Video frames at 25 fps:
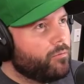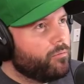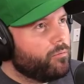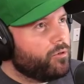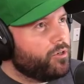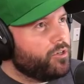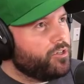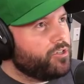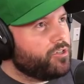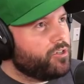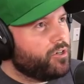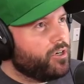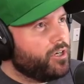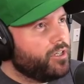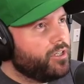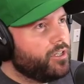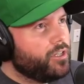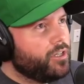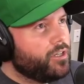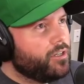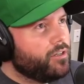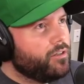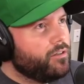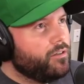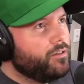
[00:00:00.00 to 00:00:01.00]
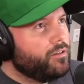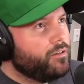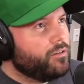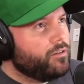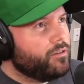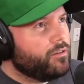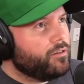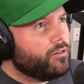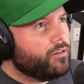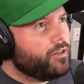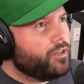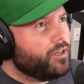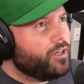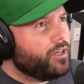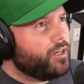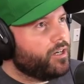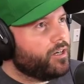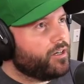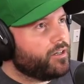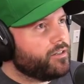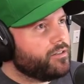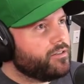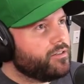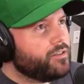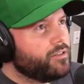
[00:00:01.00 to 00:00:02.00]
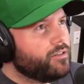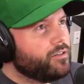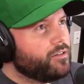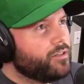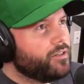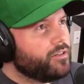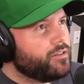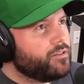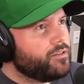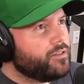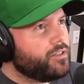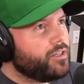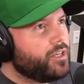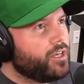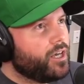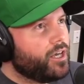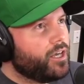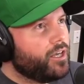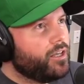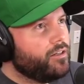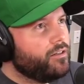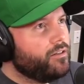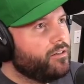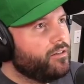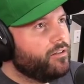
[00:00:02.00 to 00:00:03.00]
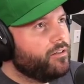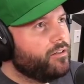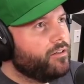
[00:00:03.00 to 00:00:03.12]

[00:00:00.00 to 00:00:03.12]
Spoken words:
Pretty sure I did. Not going to steal this yet.